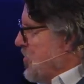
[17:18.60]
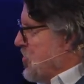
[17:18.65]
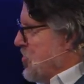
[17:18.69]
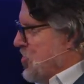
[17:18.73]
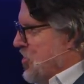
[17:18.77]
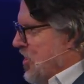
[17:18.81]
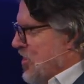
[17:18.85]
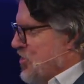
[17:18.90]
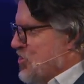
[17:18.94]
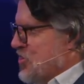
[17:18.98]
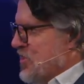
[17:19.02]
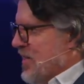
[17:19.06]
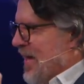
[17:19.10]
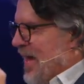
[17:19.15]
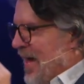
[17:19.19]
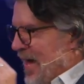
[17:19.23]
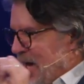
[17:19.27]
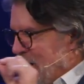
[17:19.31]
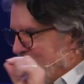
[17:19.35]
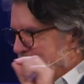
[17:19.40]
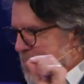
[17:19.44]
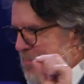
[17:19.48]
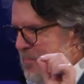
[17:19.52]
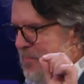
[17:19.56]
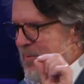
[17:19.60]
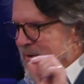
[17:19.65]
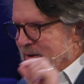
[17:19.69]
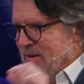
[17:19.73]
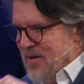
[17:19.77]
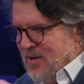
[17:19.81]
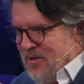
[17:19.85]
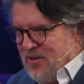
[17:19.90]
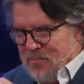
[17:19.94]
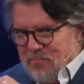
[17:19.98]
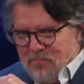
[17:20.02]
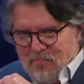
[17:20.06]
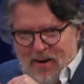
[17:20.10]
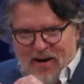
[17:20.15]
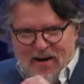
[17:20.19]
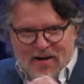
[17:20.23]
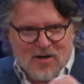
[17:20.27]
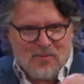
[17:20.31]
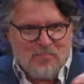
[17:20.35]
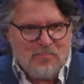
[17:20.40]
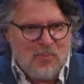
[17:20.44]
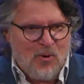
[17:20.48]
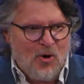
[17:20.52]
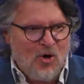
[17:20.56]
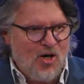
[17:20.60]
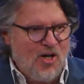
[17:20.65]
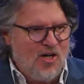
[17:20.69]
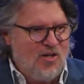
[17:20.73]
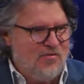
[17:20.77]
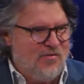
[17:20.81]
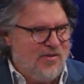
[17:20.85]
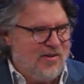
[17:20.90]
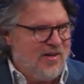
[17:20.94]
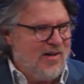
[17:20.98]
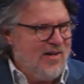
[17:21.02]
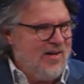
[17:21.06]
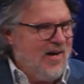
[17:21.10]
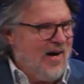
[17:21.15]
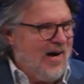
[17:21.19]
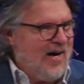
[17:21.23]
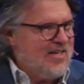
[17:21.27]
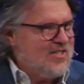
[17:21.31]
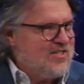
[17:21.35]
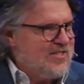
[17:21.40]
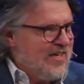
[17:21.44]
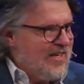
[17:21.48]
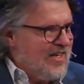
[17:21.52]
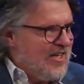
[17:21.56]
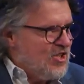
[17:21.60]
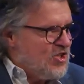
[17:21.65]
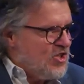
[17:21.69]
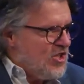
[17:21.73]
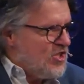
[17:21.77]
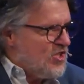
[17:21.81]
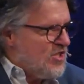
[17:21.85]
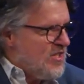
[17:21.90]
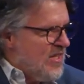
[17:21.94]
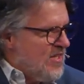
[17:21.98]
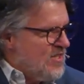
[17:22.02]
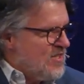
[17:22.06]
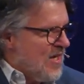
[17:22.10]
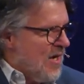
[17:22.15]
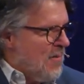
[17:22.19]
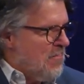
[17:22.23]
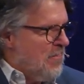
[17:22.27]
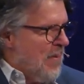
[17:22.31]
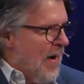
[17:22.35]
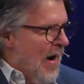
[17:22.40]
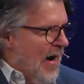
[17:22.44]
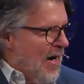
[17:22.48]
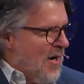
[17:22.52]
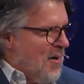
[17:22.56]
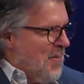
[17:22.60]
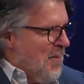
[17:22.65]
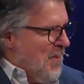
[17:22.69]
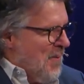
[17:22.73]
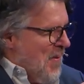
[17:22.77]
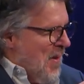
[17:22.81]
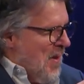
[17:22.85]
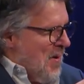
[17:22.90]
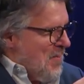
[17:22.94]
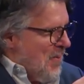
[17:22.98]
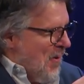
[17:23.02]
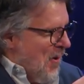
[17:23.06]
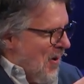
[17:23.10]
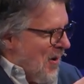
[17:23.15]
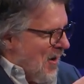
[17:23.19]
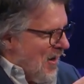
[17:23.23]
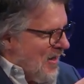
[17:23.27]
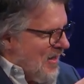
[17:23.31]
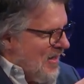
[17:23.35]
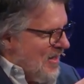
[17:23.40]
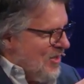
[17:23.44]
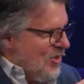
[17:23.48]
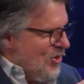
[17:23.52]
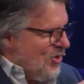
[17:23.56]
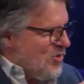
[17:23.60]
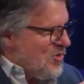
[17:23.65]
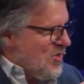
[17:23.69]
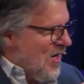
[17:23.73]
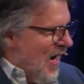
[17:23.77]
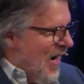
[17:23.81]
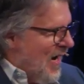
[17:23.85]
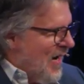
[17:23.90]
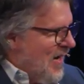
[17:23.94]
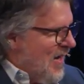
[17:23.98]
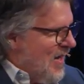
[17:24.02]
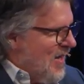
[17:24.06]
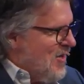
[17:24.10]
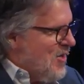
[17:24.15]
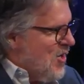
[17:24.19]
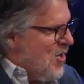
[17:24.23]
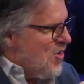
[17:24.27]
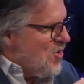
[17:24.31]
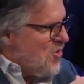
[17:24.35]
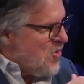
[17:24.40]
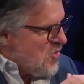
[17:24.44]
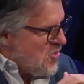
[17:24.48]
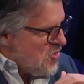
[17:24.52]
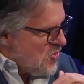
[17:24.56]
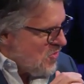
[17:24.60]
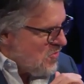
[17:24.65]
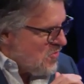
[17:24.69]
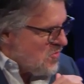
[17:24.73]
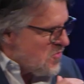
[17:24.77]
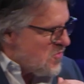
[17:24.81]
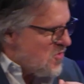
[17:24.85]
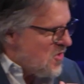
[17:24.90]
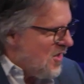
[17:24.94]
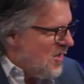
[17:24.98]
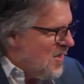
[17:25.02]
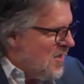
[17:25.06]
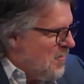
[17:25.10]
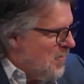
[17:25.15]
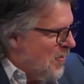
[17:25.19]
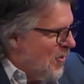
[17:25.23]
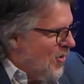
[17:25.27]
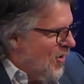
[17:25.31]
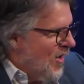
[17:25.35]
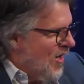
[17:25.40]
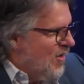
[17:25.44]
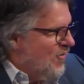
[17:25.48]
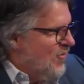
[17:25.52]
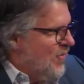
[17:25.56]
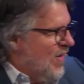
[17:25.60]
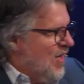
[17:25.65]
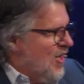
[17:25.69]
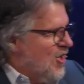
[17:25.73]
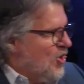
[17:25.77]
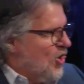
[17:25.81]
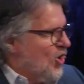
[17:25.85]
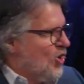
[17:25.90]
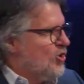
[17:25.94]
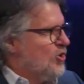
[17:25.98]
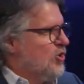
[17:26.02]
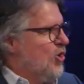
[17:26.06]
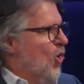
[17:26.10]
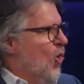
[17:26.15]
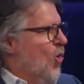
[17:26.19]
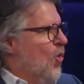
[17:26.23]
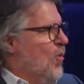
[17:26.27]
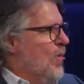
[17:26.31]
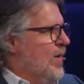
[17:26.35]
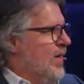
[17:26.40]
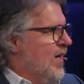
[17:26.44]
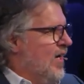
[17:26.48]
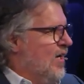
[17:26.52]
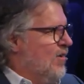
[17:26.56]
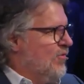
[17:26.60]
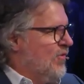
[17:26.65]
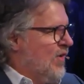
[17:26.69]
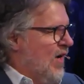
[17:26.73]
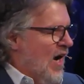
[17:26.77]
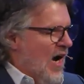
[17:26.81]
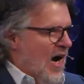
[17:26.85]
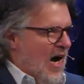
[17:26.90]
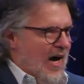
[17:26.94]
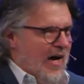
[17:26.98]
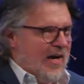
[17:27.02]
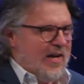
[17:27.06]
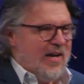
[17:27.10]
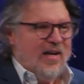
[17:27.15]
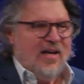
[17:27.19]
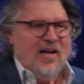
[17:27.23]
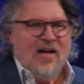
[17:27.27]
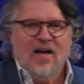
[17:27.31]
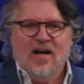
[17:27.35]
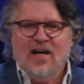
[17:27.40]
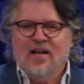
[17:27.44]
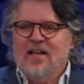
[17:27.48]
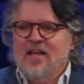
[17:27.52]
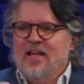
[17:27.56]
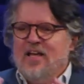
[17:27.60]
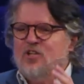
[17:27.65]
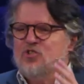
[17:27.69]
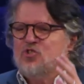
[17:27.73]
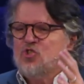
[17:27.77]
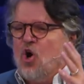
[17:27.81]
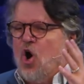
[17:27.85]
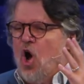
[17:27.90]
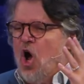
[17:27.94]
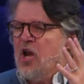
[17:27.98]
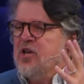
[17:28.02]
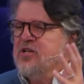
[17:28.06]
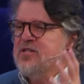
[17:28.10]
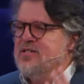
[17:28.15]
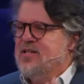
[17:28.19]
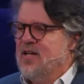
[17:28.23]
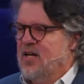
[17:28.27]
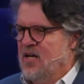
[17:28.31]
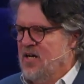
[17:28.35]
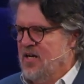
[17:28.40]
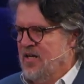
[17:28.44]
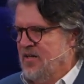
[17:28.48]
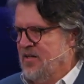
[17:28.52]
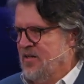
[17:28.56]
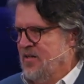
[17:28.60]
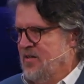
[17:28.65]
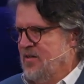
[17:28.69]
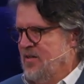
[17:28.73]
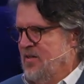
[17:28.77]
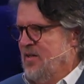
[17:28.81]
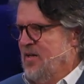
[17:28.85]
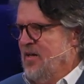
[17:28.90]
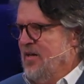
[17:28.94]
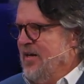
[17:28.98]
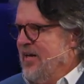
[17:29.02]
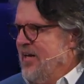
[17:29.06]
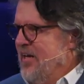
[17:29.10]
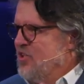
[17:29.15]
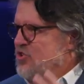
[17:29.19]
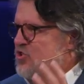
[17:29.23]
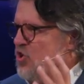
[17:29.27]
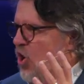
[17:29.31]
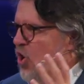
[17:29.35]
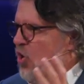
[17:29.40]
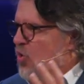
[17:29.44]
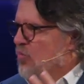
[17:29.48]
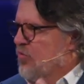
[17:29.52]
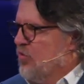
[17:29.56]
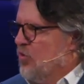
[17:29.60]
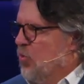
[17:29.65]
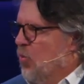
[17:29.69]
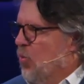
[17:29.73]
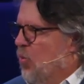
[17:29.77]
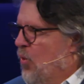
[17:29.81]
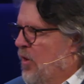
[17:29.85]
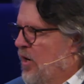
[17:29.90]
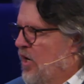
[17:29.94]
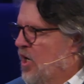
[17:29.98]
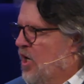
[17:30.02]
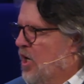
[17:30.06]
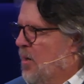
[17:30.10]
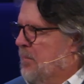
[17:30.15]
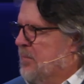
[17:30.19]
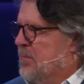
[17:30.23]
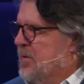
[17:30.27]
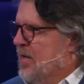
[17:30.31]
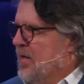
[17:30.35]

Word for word: just the hem, the bottom part of it. Isaiah just sees a bottom part, a little tiny glimmer of the glory of God, and he is undone. He's overwhelmed.